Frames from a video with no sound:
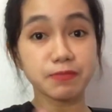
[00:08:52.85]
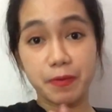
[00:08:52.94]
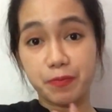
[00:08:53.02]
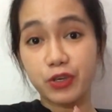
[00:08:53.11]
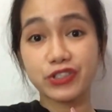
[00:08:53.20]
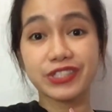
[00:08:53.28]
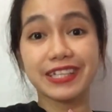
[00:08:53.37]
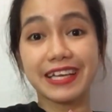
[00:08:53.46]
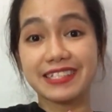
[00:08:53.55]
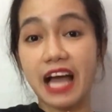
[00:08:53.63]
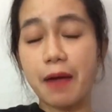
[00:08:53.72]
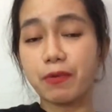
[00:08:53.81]
my personal
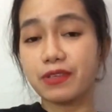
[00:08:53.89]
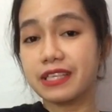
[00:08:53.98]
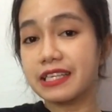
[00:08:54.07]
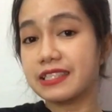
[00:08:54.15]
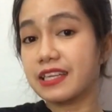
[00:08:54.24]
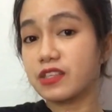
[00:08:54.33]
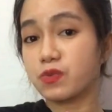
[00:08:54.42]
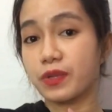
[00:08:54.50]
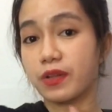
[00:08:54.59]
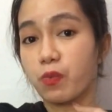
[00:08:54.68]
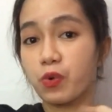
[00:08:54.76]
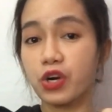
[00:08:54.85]
example sentences with
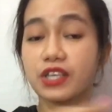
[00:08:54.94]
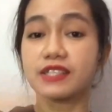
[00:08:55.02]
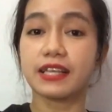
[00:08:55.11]
the words